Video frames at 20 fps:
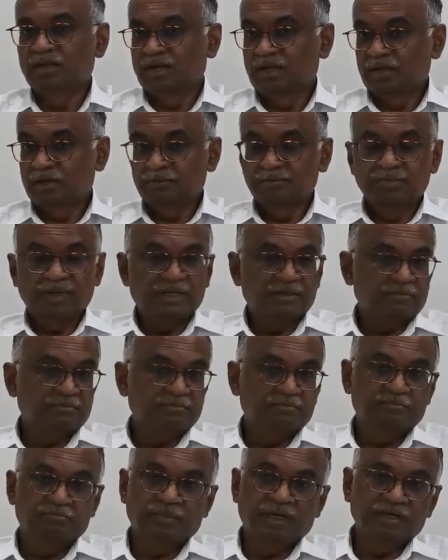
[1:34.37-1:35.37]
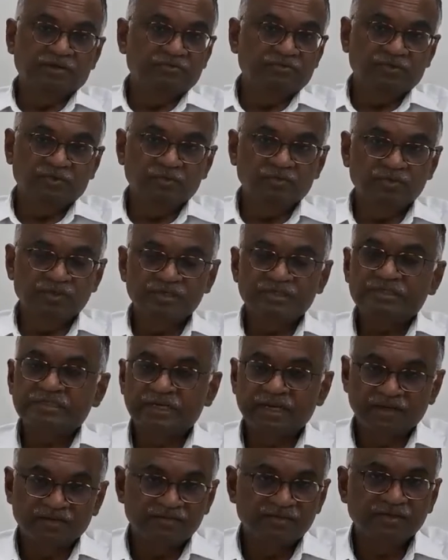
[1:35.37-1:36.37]
but my view is,
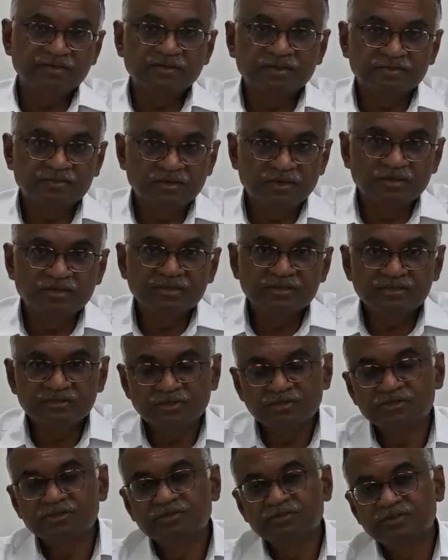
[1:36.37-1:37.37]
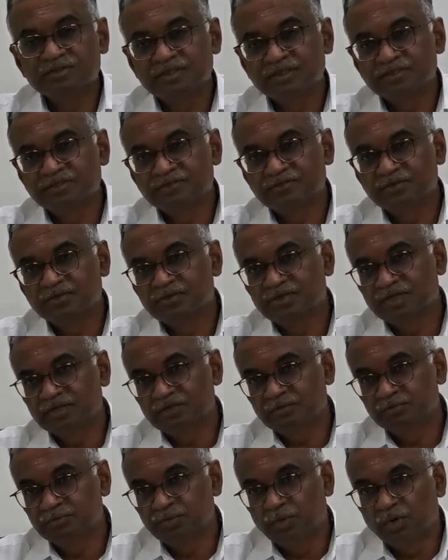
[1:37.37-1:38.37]
and I think the authorities also will take the view,
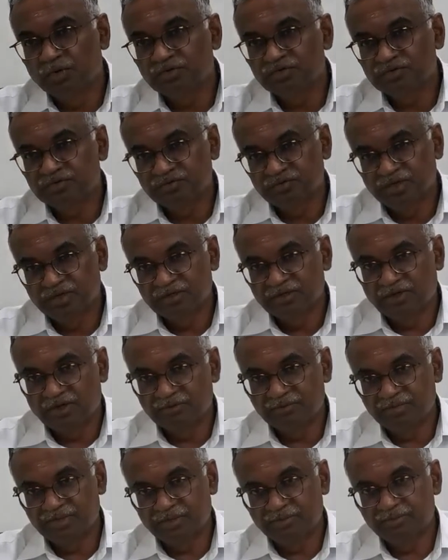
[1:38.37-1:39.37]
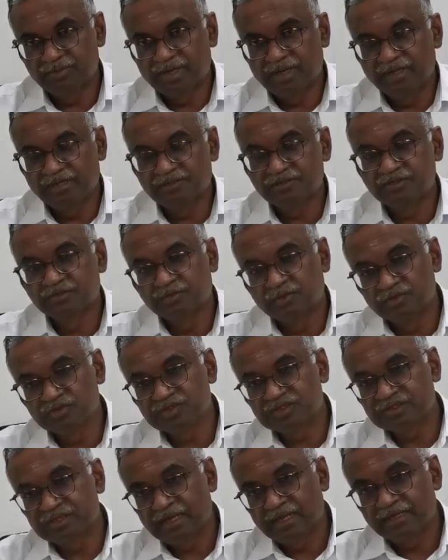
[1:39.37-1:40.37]
that both will not be applied. So
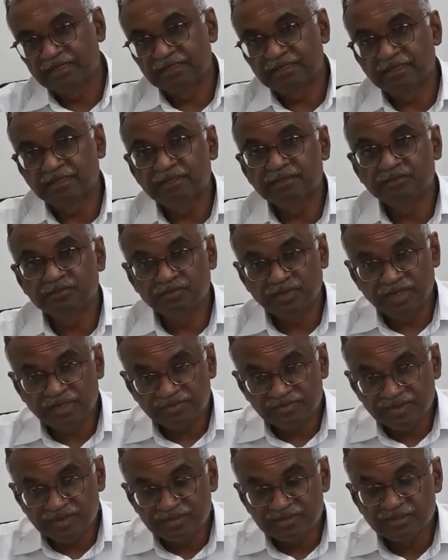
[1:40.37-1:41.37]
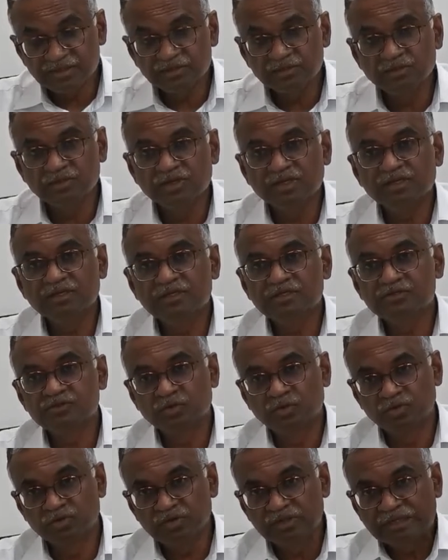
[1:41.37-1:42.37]
most likely the way things are going
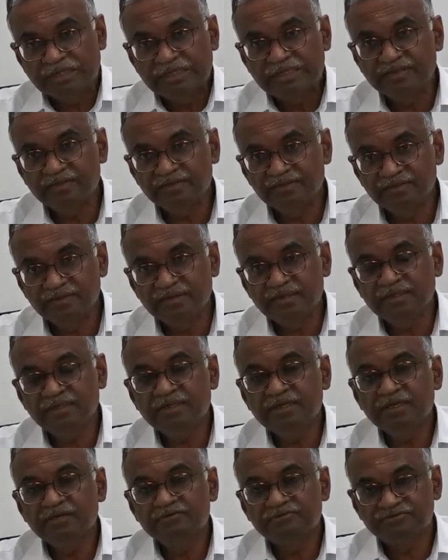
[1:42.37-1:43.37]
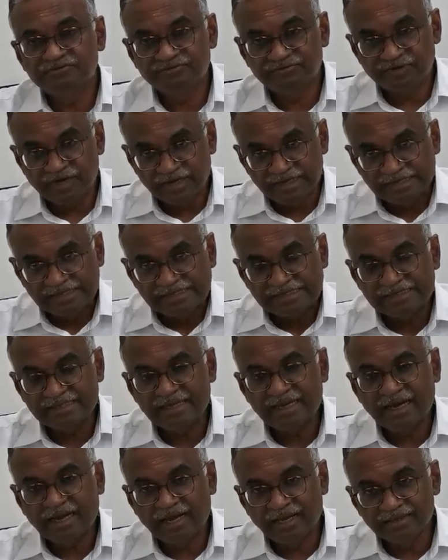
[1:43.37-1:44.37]
is only the fine
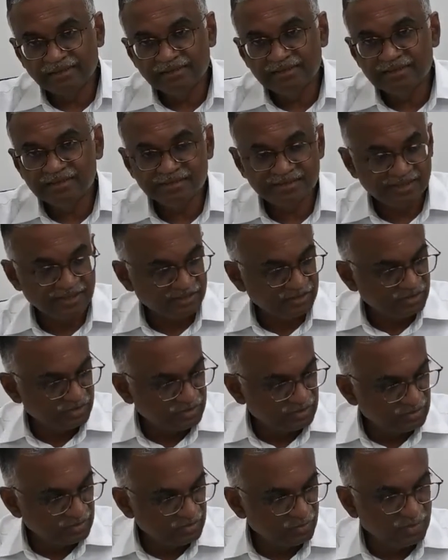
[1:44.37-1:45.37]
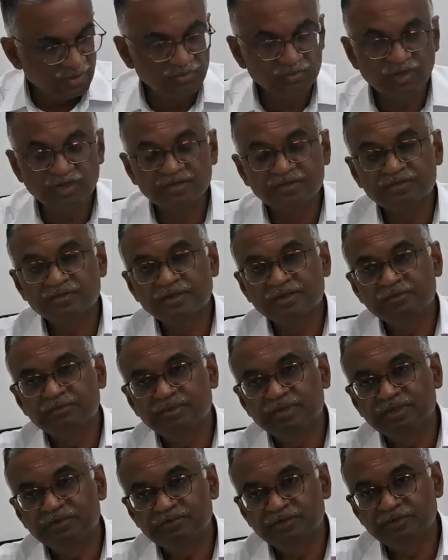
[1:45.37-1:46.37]
under section
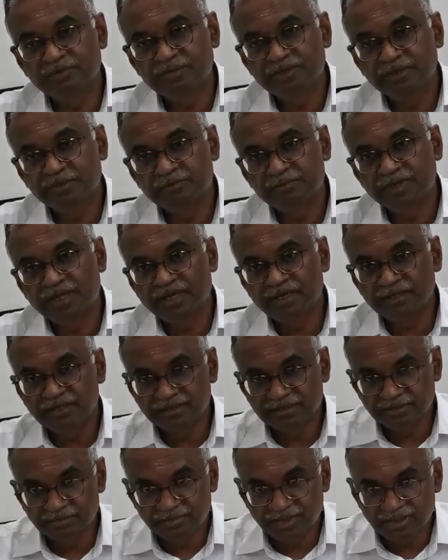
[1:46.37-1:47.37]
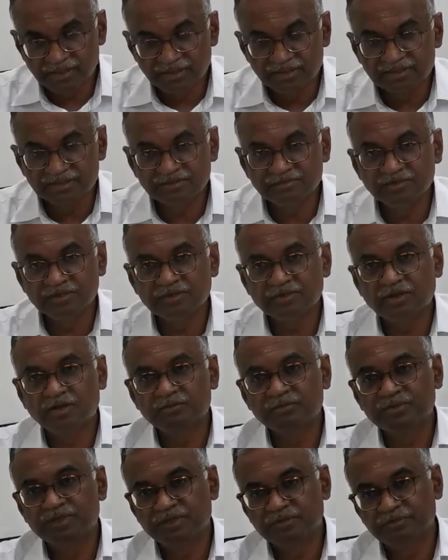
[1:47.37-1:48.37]
113B will be applied and the penalty will
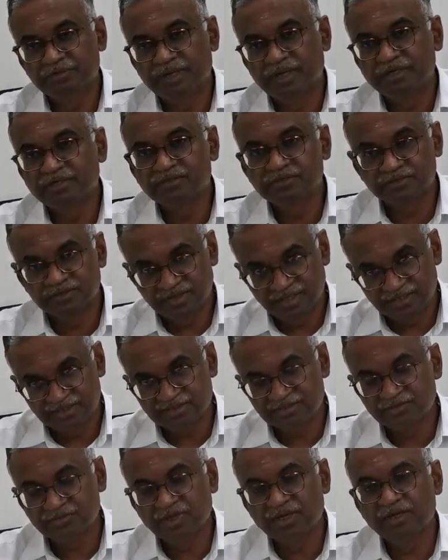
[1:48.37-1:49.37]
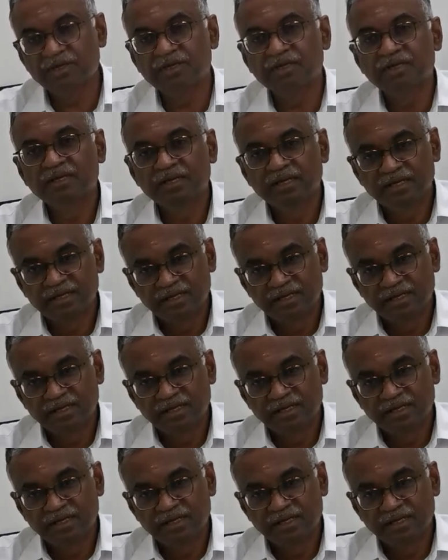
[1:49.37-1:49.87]
not be applied. So that's where